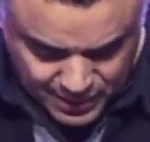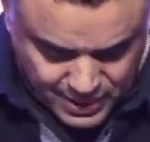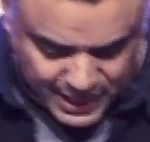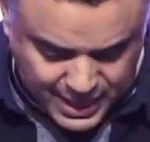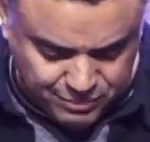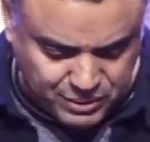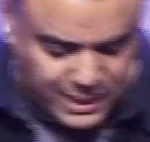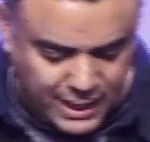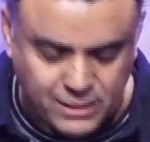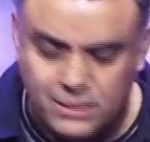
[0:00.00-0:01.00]
Then after
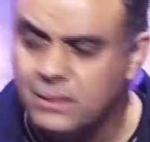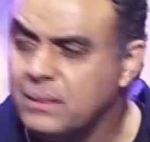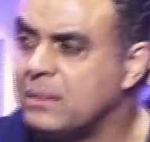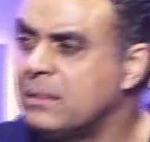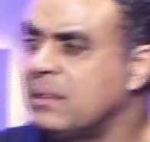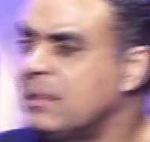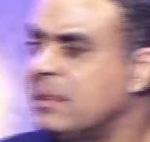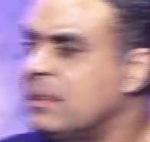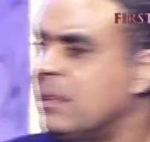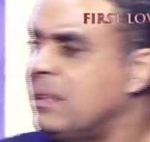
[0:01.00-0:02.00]
that,
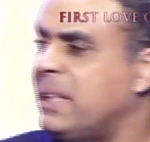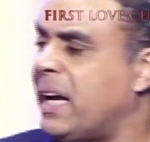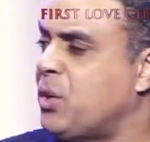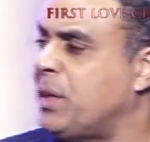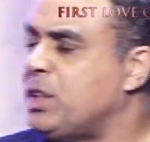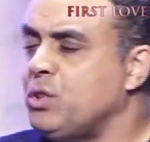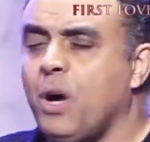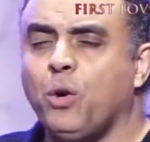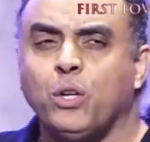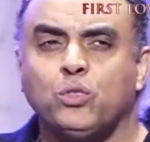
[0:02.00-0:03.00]
the anointing, you are
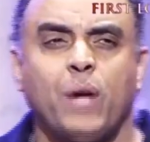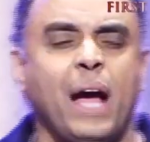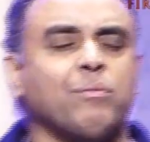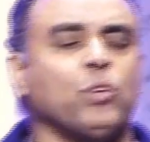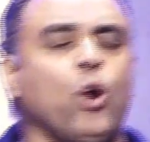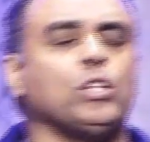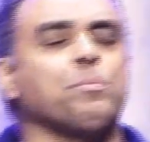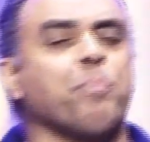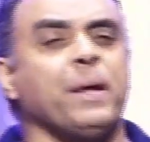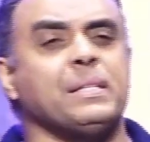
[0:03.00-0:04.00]
going to have God's
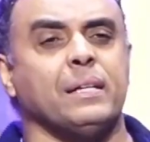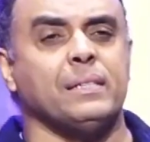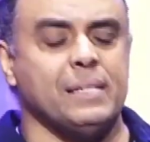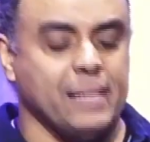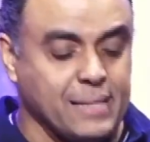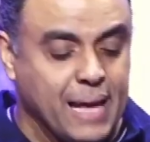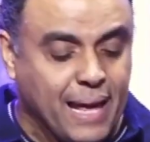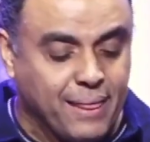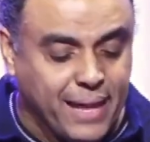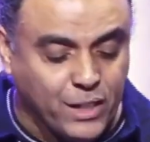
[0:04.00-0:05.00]
presence. He says,
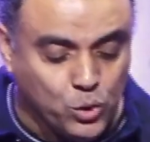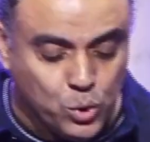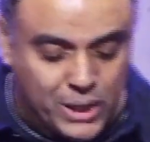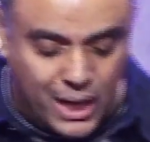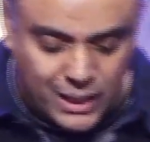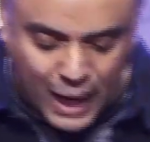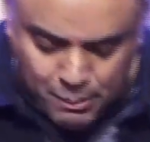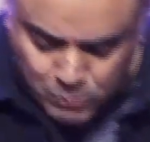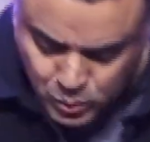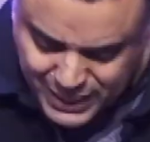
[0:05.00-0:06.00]
then you shall
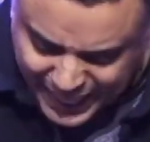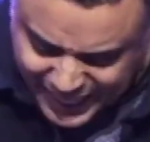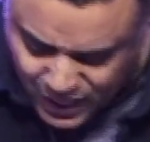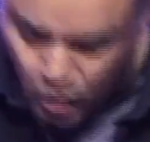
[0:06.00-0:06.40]
come to the hail